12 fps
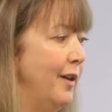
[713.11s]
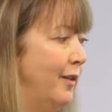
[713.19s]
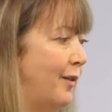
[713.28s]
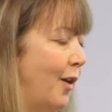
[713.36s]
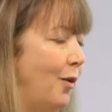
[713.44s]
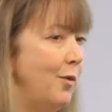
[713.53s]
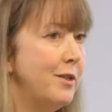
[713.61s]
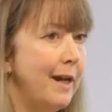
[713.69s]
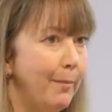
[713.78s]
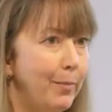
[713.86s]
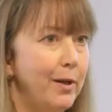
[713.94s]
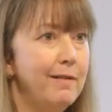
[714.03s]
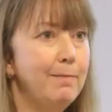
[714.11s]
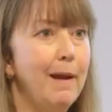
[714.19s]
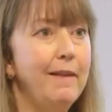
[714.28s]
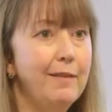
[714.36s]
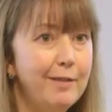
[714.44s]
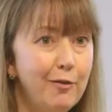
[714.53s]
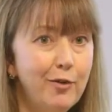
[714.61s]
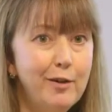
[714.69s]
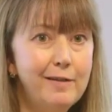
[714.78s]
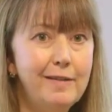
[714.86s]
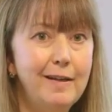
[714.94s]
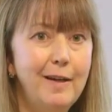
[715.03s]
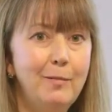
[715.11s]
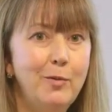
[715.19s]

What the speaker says: So champions make the difference